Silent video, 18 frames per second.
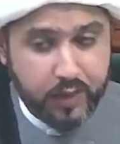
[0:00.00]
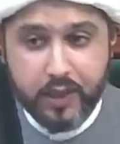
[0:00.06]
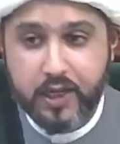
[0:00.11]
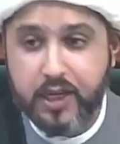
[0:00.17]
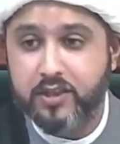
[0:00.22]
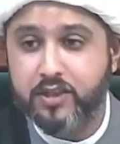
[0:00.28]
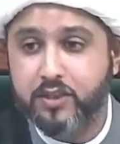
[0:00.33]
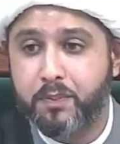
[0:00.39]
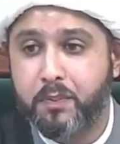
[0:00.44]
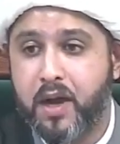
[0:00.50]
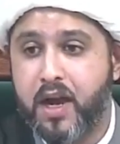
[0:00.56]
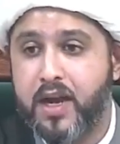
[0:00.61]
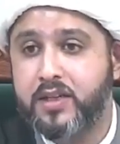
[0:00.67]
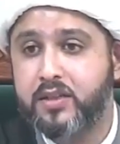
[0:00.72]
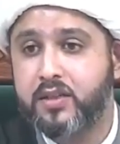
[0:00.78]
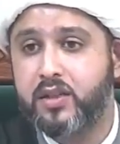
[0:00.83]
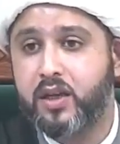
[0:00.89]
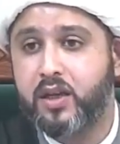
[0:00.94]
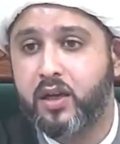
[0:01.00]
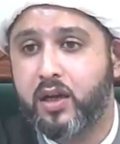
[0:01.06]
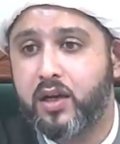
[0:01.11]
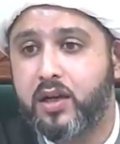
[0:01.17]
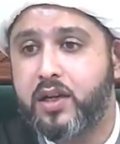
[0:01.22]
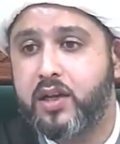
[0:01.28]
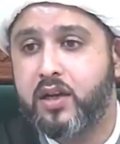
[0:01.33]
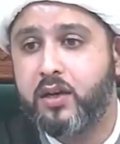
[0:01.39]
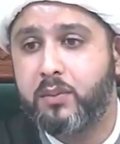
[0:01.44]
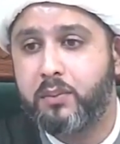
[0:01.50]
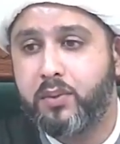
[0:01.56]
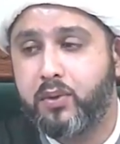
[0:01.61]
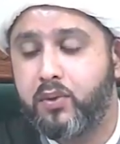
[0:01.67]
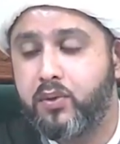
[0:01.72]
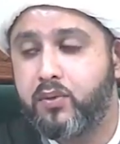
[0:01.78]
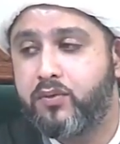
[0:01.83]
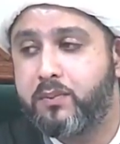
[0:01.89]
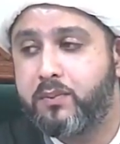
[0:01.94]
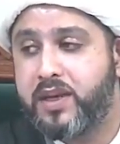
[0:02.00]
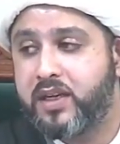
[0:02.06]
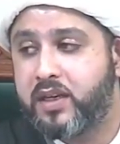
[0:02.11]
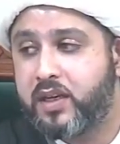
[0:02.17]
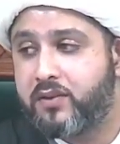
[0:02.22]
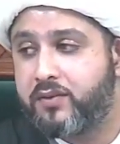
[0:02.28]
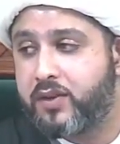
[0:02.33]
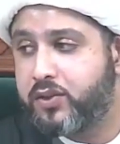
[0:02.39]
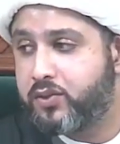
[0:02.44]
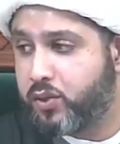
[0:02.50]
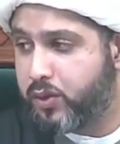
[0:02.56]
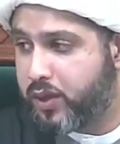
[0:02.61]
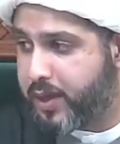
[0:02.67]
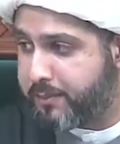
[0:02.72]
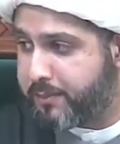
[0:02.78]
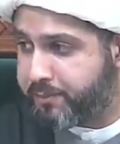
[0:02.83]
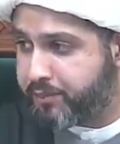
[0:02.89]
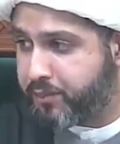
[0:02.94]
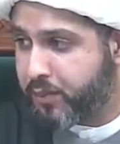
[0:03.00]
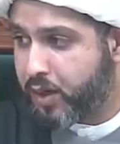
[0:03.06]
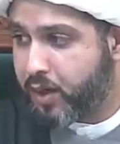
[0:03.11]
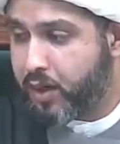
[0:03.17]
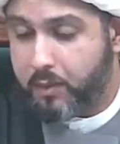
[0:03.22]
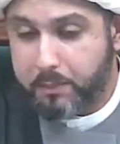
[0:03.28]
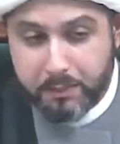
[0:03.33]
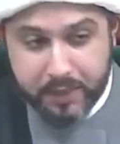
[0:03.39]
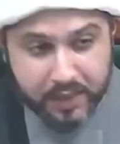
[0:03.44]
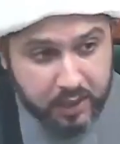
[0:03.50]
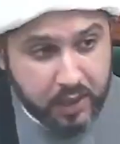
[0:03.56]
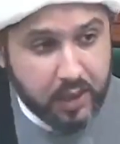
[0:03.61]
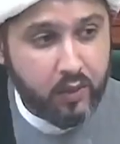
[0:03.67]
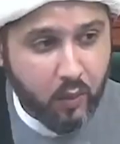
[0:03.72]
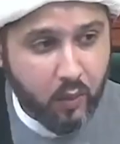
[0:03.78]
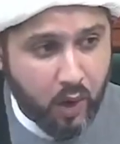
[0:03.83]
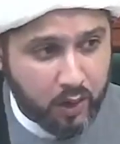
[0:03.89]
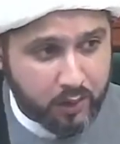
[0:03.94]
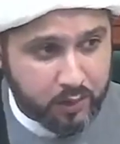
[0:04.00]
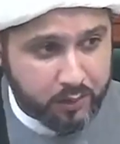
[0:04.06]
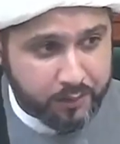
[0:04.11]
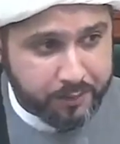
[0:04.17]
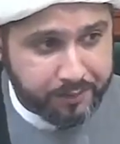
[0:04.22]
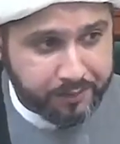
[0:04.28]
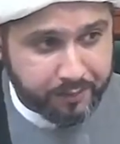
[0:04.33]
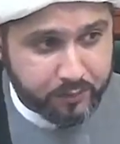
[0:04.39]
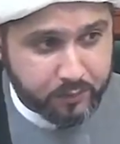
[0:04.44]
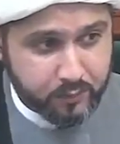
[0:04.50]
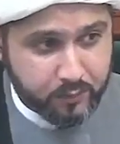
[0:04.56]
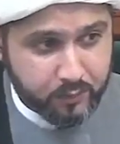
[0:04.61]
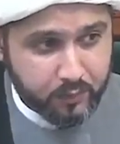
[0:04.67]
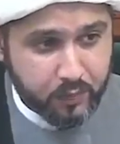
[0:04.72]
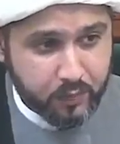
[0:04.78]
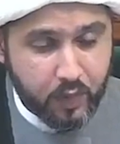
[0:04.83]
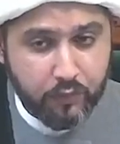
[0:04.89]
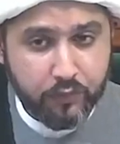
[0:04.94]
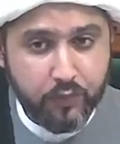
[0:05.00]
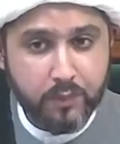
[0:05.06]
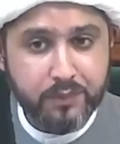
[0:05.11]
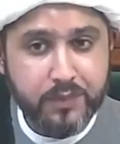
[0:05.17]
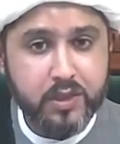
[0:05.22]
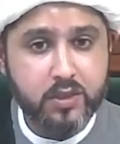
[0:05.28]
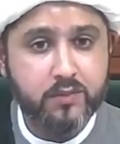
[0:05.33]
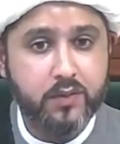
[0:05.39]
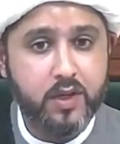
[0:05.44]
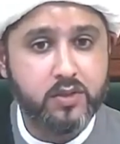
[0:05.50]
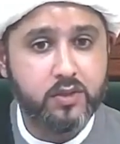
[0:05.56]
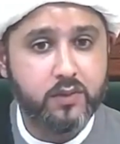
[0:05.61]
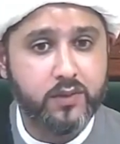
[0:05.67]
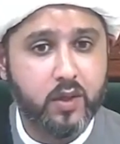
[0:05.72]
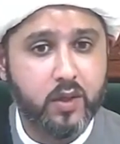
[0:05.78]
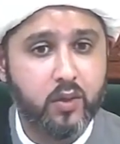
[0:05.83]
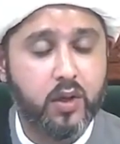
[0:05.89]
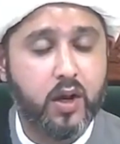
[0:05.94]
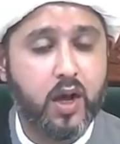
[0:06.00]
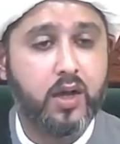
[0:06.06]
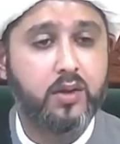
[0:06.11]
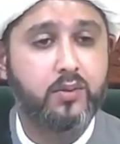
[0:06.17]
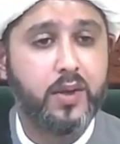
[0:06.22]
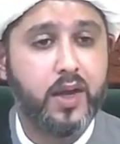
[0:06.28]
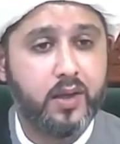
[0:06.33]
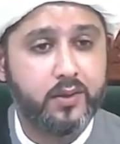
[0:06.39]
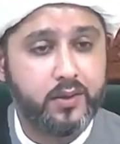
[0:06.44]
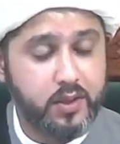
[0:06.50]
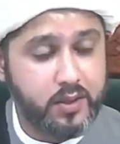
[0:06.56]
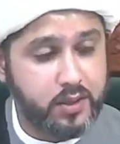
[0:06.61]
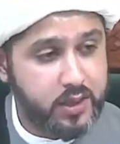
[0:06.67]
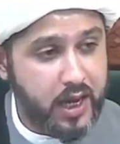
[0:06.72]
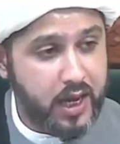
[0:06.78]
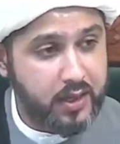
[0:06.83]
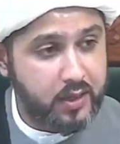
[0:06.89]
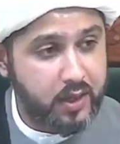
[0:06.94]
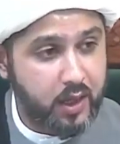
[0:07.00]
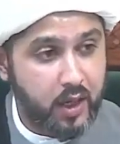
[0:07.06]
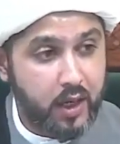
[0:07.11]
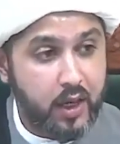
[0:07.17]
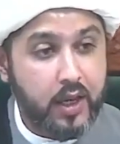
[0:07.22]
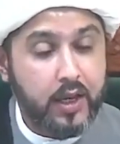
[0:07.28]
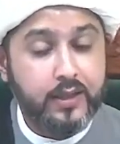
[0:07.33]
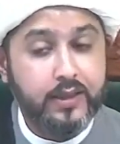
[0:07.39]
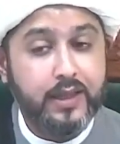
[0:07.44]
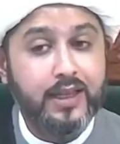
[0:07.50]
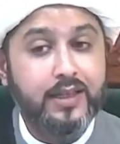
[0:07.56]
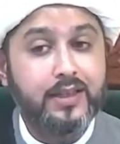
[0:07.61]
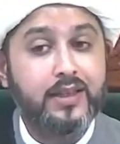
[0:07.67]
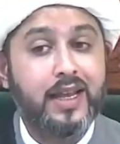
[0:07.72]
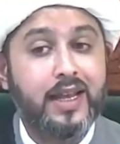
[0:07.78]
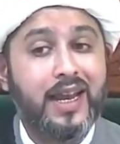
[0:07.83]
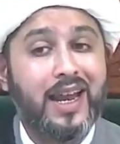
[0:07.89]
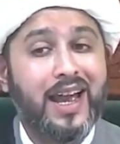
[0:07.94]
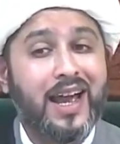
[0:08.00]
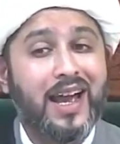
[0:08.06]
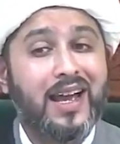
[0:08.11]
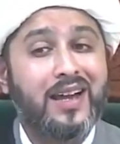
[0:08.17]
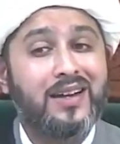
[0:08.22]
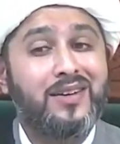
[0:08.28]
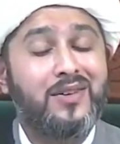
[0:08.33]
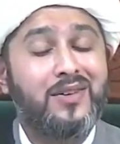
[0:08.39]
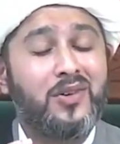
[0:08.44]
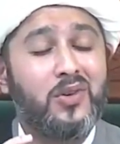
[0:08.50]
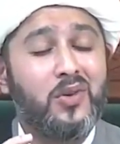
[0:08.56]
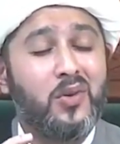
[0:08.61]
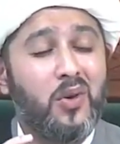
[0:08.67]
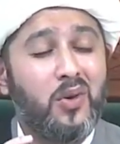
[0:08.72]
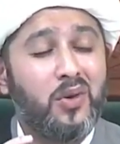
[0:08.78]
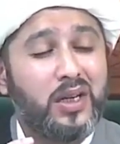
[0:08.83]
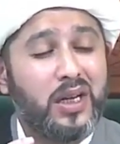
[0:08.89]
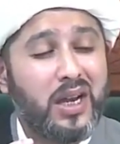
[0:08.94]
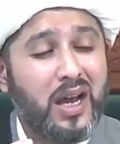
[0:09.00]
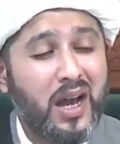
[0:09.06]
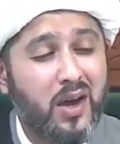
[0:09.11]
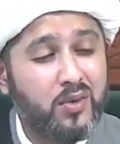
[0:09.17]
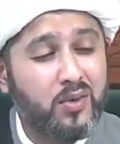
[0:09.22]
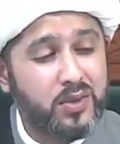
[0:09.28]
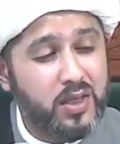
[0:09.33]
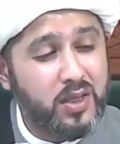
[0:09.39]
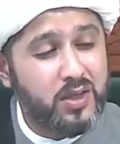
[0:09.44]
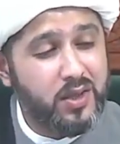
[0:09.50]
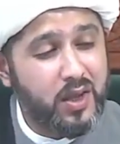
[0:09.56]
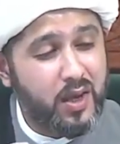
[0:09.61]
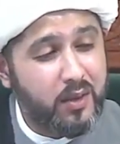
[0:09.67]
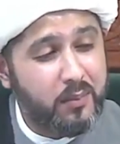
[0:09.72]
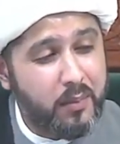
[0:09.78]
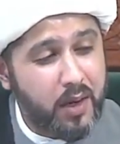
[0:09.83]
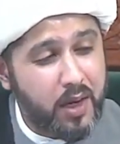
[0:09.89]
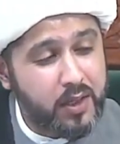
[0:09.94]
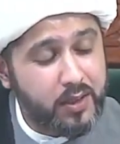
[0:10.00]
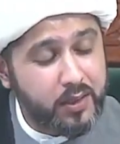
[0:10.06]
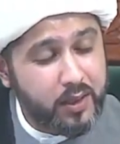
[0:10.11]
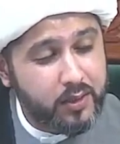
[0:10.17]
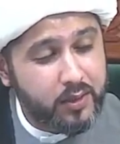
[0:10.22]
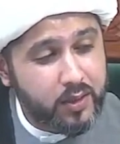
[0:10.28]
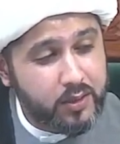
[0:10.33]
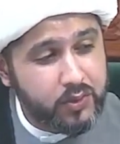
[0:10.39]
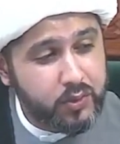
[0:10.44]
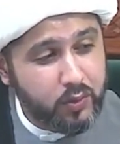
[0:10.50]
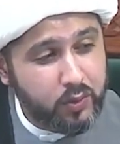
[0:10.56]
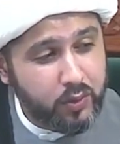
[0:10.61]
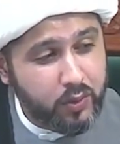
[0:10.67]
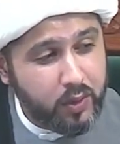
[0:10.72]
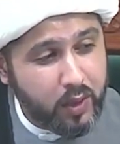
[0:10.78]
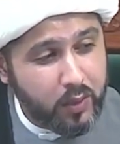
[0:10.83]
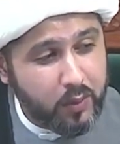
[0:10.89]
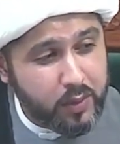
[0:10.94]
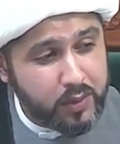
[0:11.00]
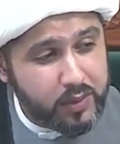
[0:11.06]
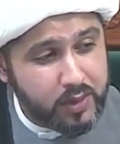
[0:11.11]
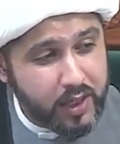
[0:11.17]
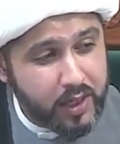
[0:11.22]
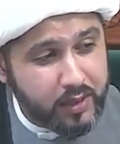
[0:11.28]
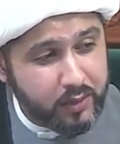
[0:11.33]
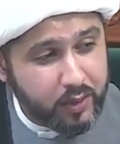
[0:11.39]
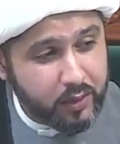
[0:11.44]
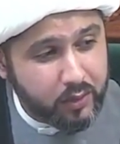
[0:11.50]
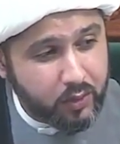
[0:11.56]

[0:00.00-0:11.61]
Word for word: despite the clear proof being given to them. Meaning what? From this verse of the Quran we understand that they had no doubt in their mind that Rasulullah was saying the